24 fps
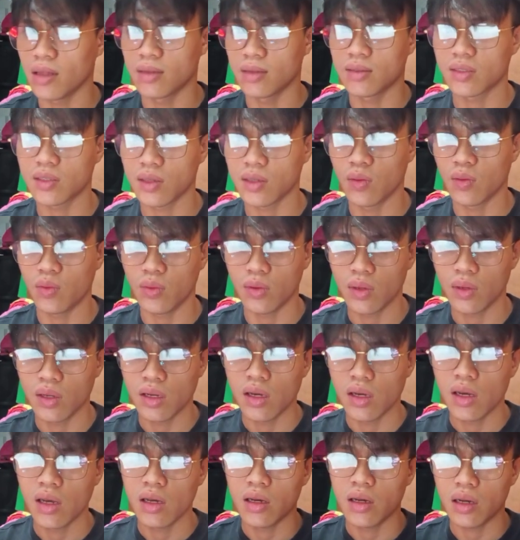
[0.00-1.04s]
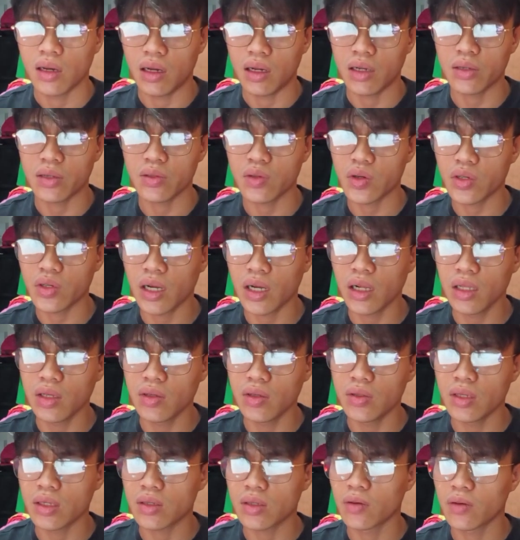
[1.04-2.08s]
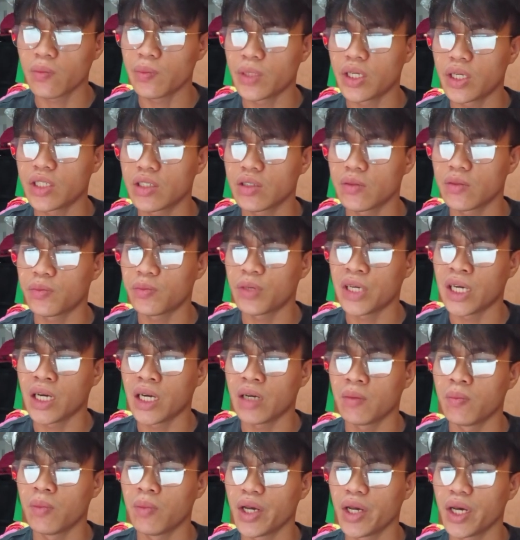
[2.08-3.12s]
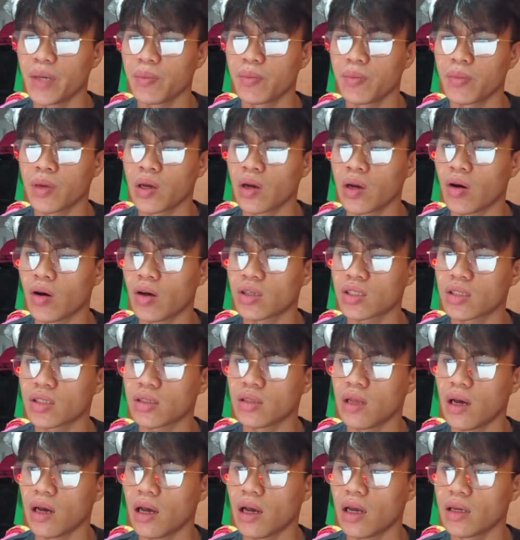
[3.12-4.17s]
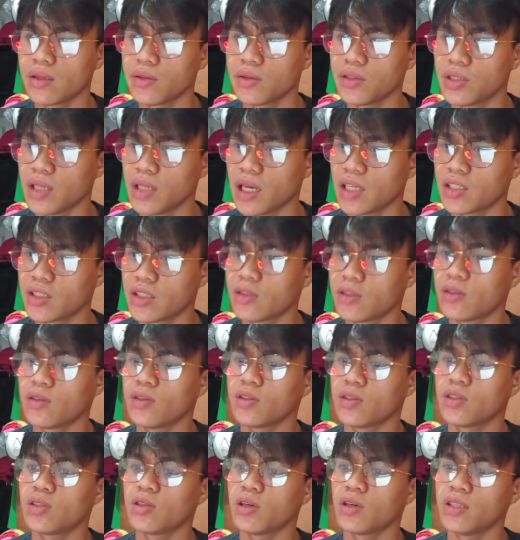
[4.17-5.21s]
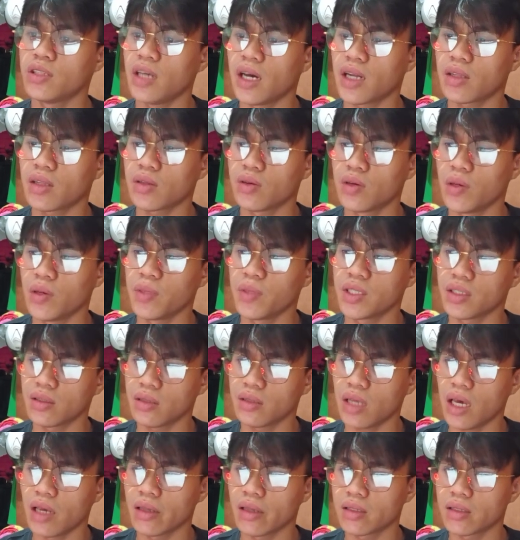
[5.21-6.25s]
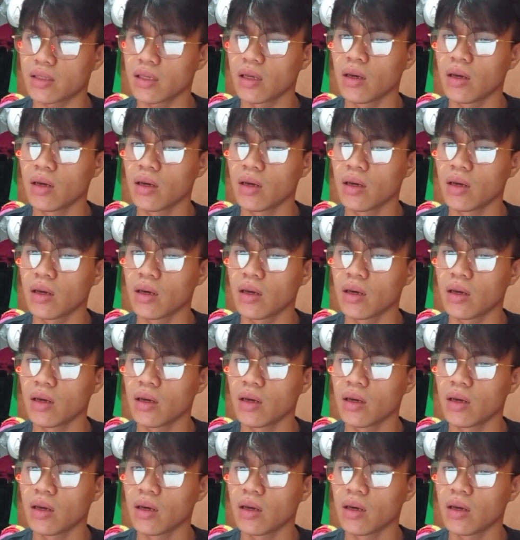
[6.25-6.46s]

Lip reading: So, a crucial unit conversion problem caused the disastrous trajectory mistakes